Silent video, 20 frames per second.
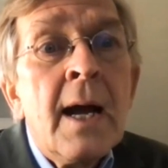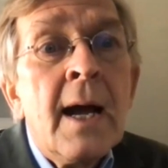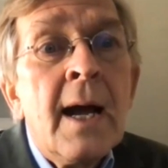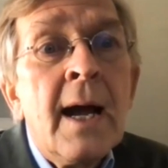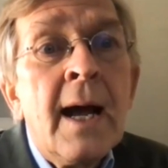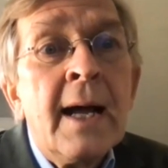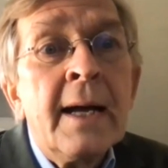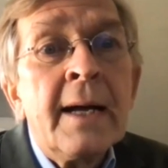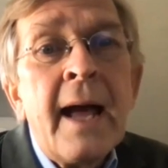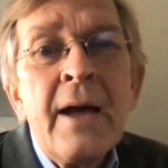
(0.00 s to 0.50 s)

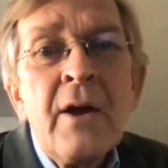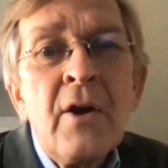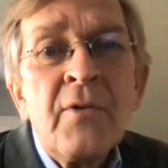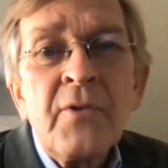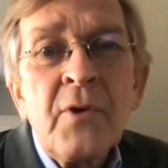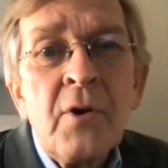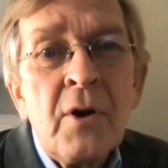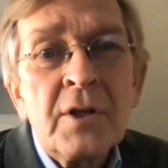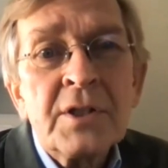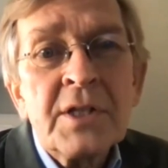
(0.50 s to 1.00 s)
And I,
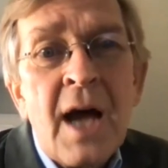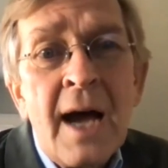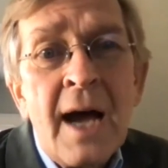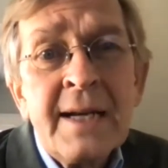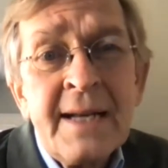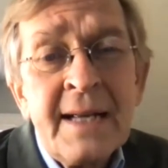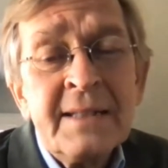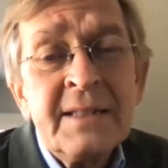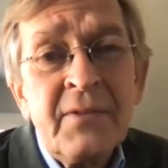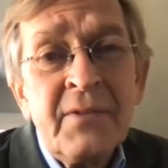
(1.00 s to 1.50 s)
of course,
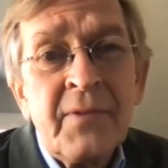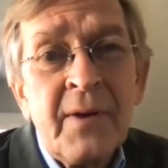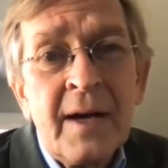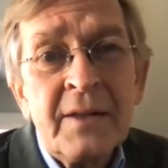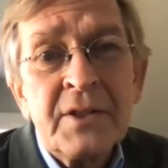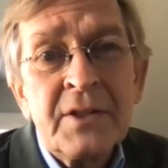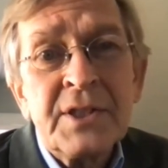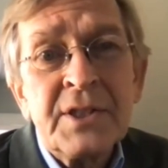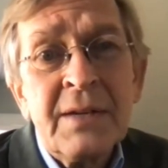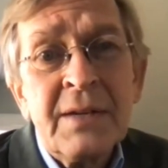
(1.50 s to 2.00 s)
identify
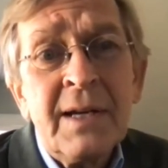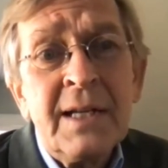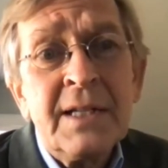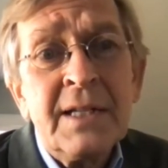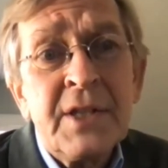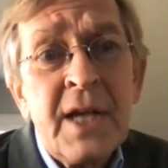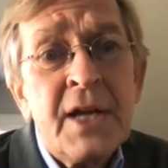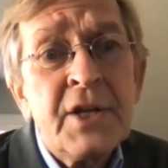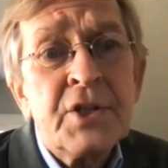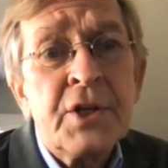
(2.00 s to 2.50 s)
the
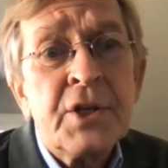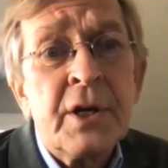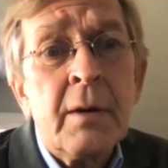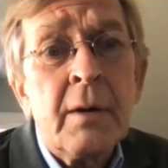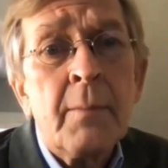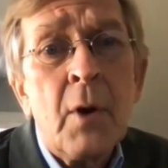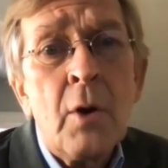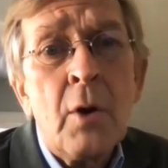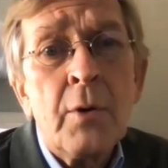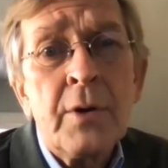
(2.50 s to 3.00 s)

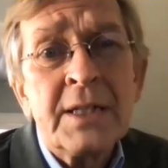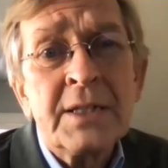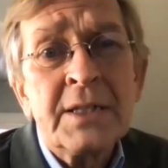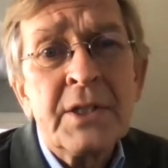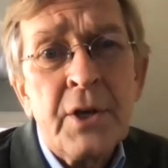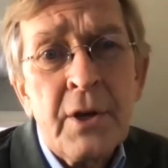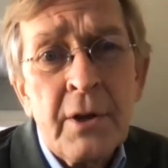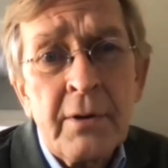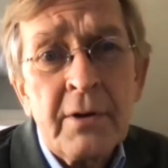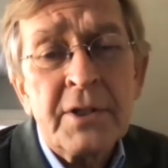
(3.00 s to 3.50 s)
civilizational mode as
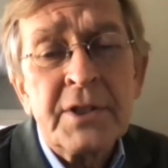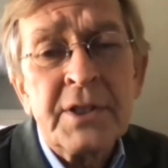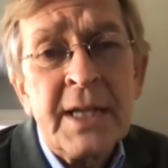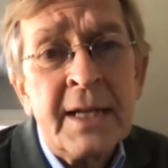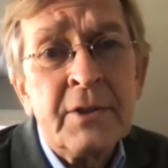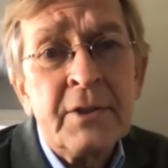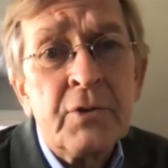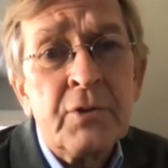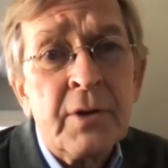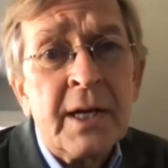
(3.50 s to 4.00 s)

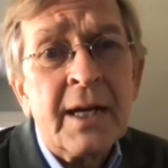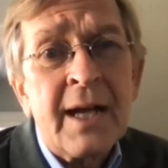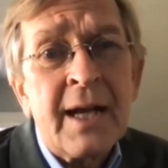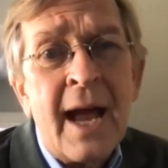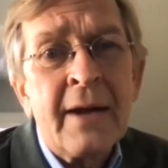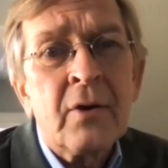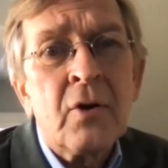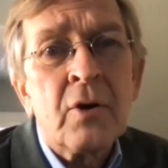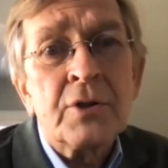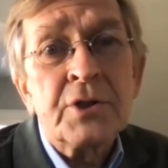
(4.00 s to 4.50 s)
Eurocentric
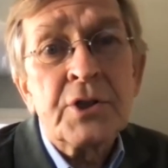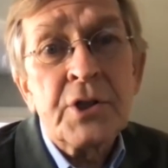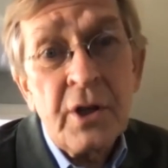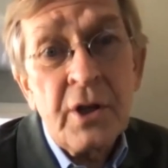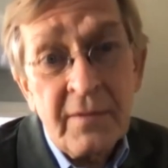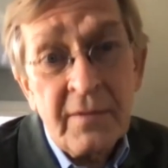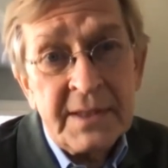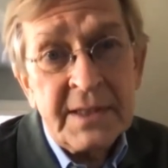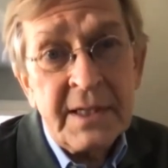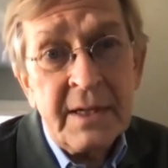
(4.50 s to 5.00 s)
and
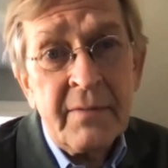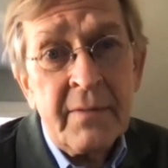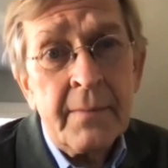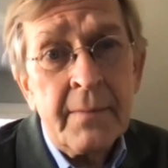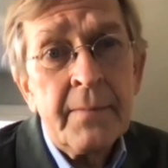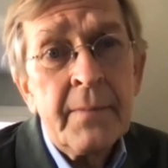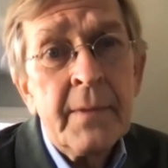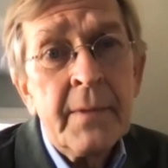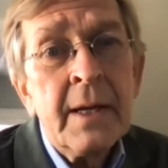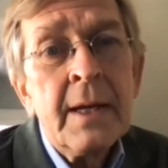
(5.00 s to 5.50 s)
conservative.
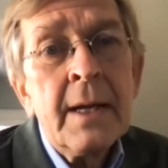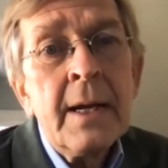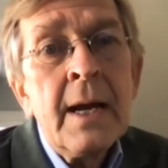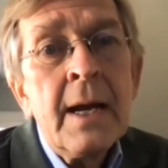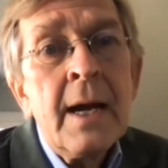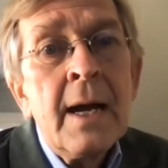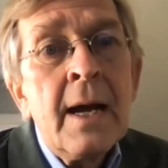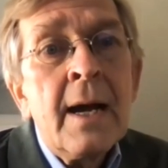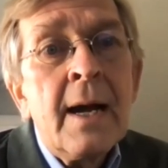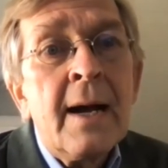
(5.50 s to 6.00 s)

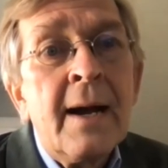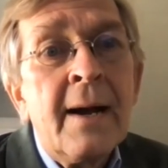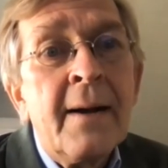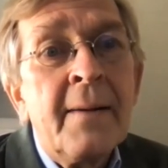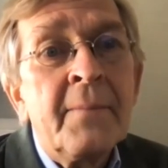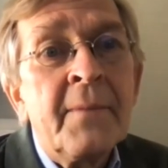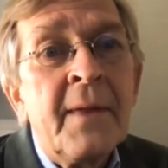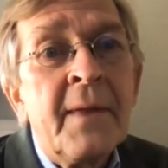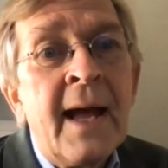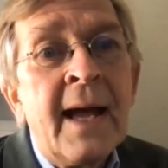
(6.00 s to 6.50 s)

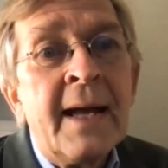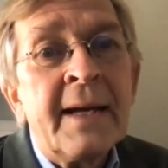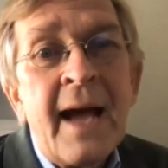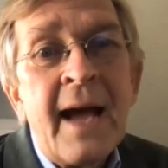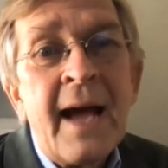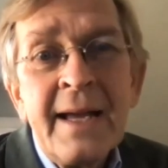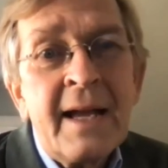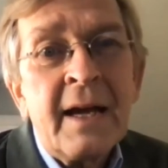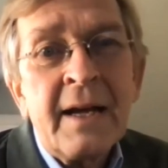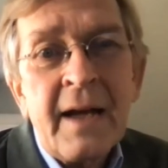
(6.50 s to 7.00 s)
And
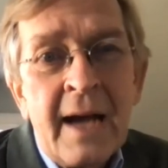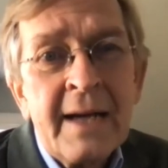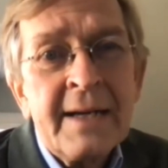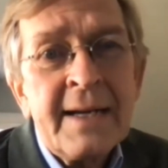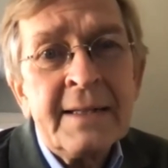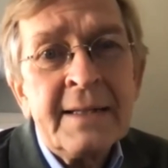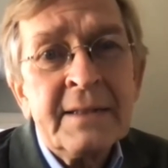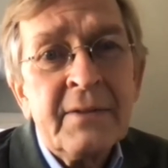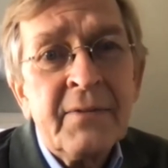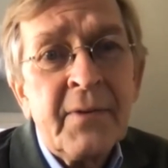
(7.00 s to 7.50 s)

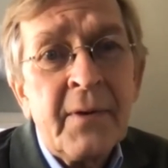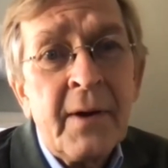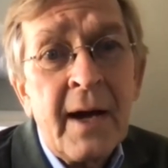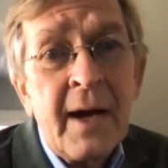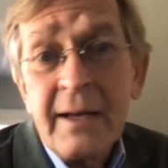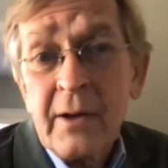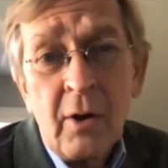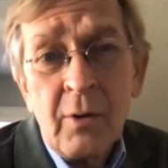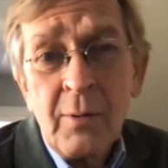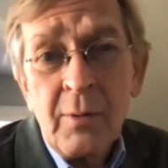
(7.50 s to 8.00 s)

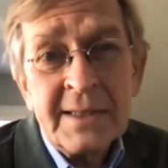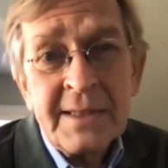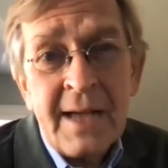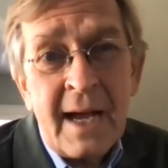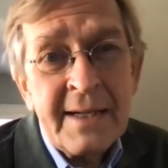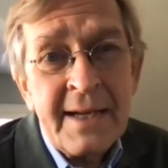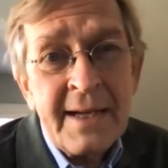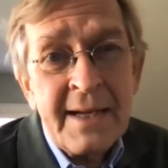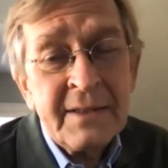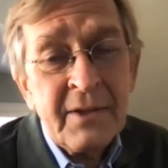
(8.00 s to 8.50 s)
I always
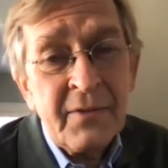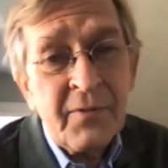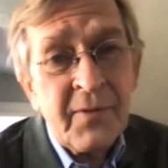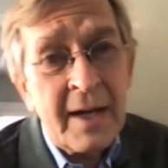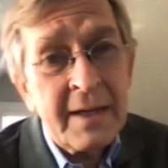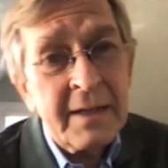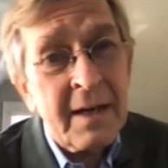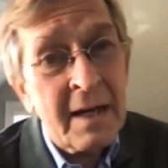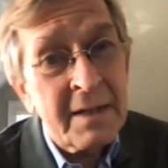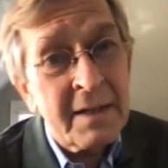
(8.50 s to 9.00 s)

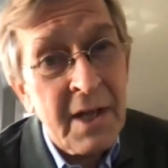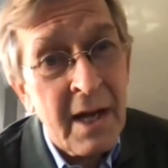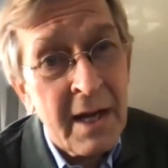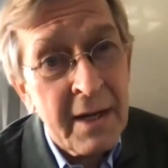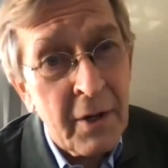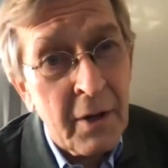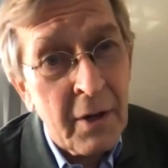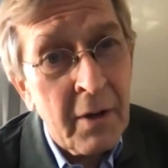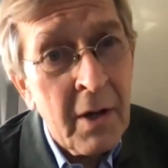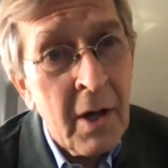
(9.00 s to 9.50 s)
identified
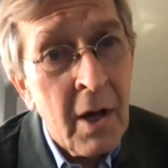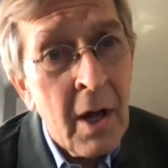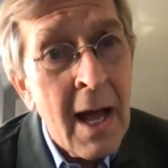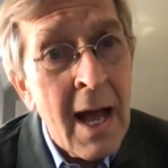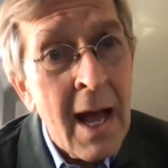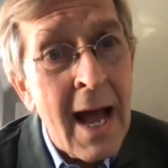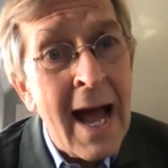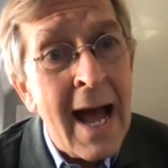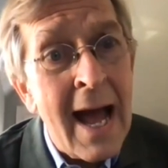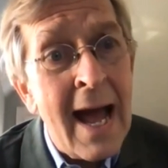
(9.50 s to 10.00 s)
Cansado
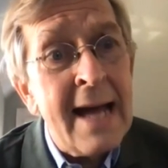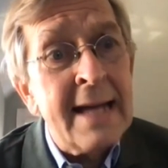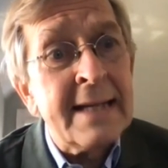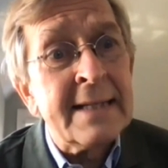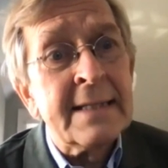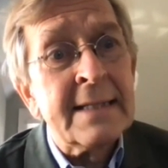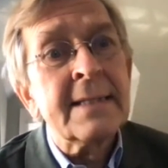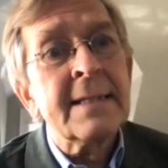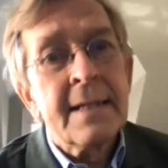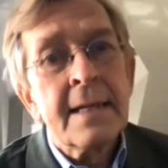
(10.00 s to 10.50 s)

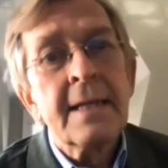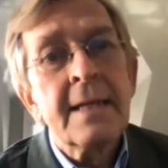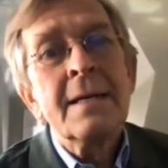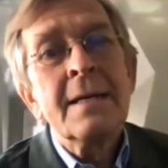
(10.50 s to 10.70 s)
as